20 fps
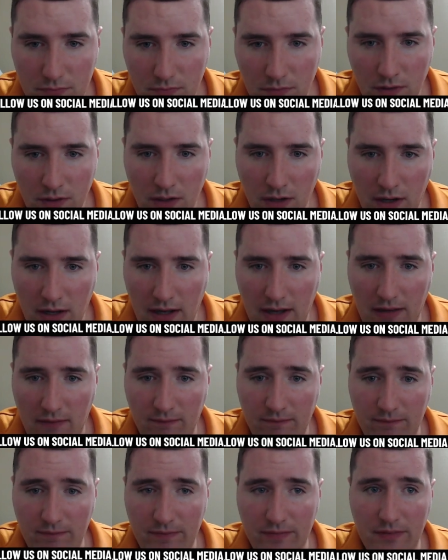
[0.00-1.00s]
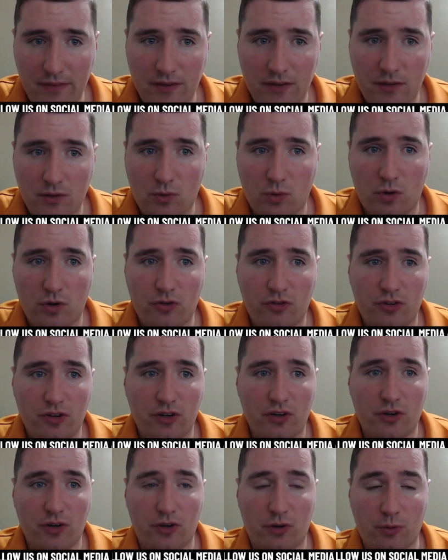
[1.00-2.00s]
Of course,
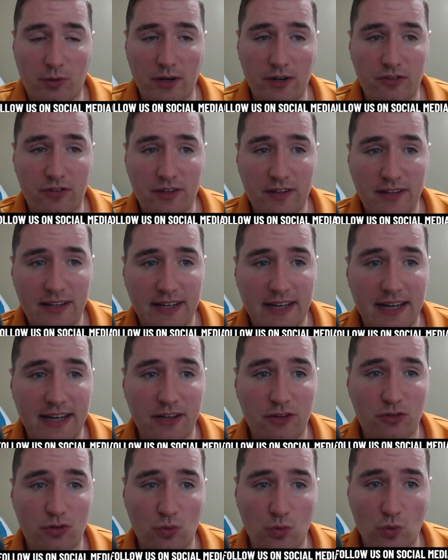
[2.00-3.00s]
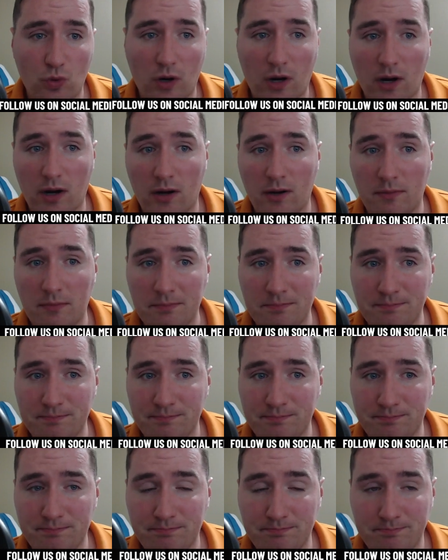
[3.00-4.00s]
you're racing the guys who are
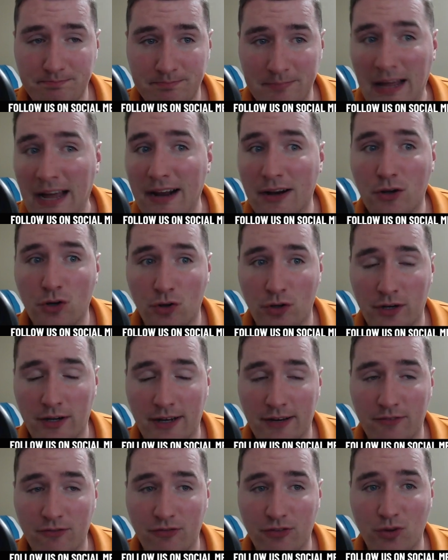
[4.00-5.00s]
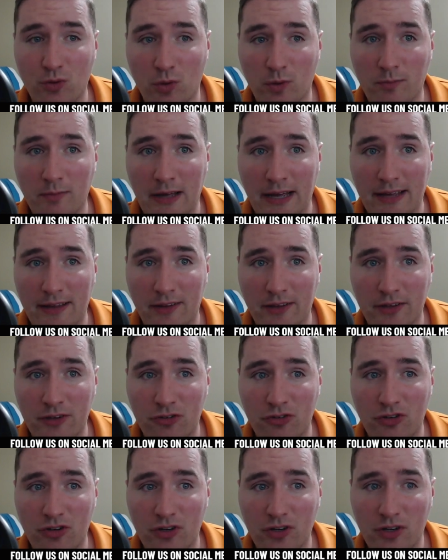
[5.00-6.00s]
not good on fuel
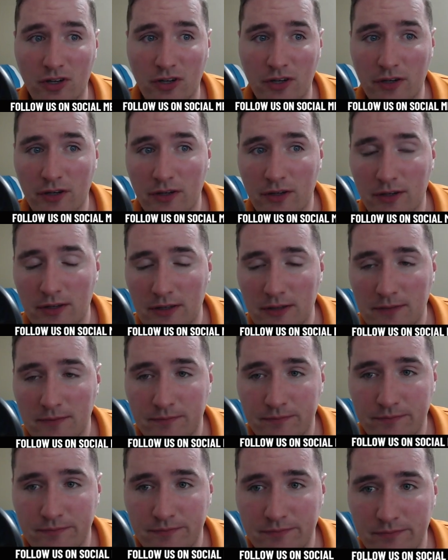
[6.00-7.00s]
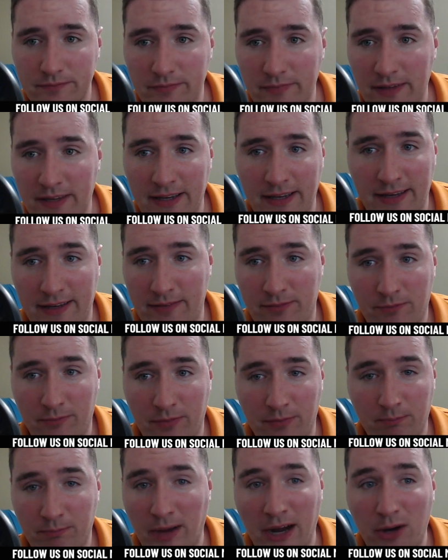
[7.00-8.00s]
mileage. And
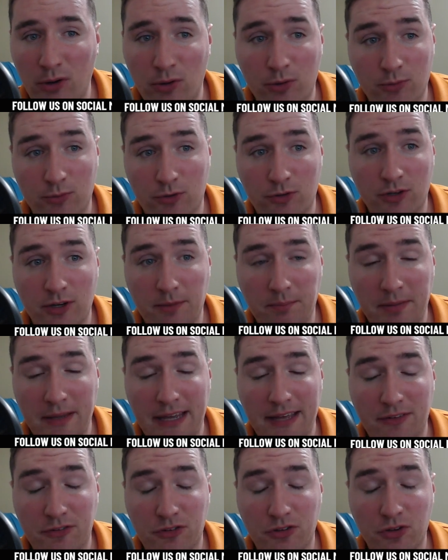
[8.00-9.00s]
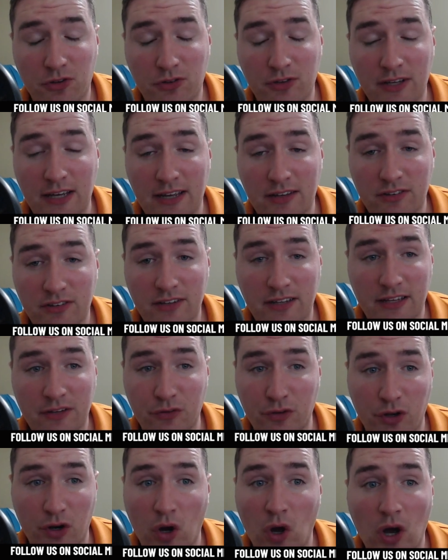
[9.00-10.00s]
Byron was going to pass those guys
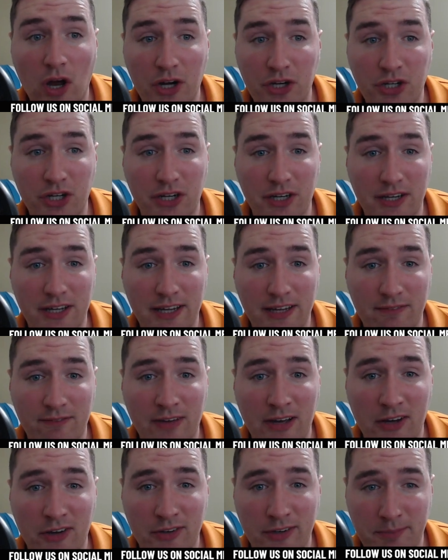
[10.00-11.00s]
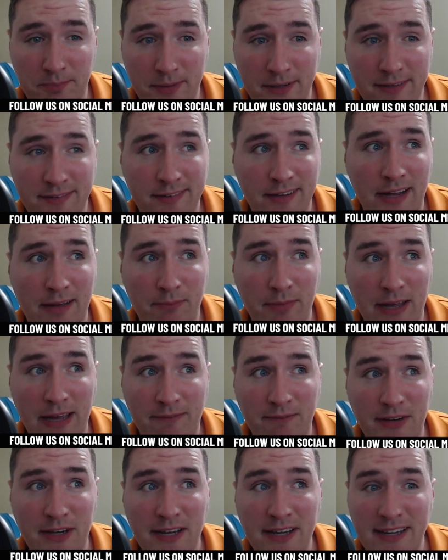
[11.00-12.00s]
unless a caution came out and a pit stop
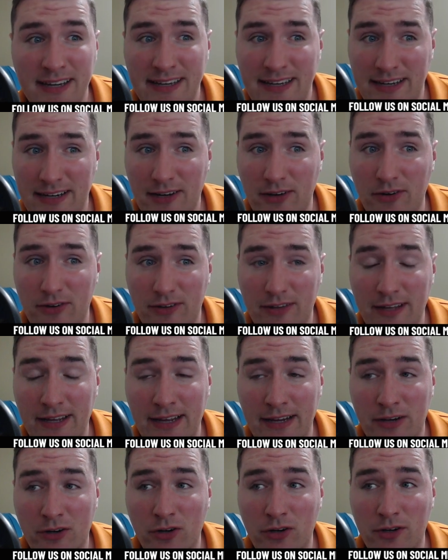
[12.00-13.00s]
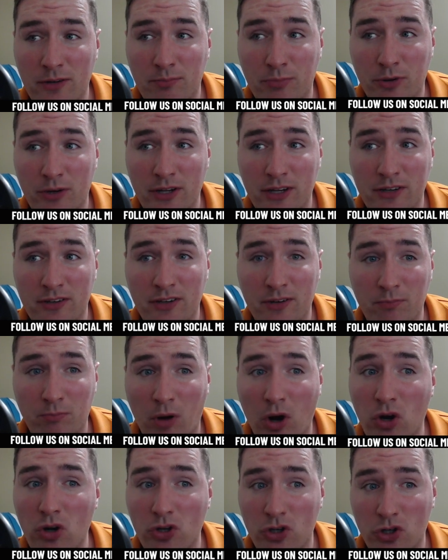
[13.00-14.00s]
happened. Another thing I couldn't have predicted,
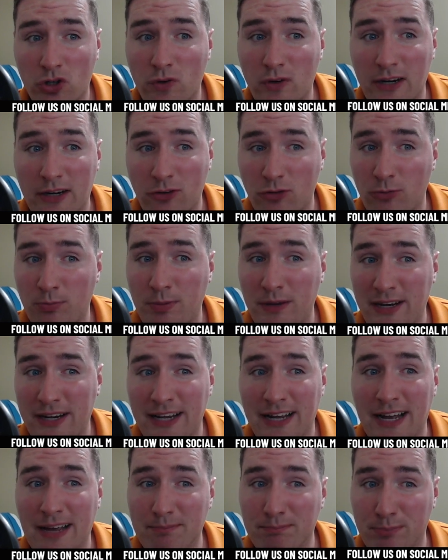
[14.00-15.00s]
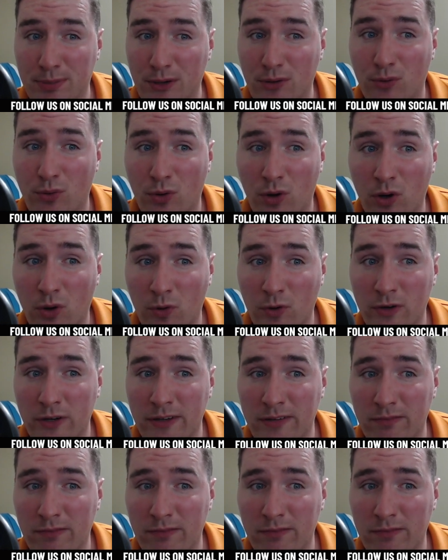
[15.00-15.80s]
Martin Truex speeding on pit road.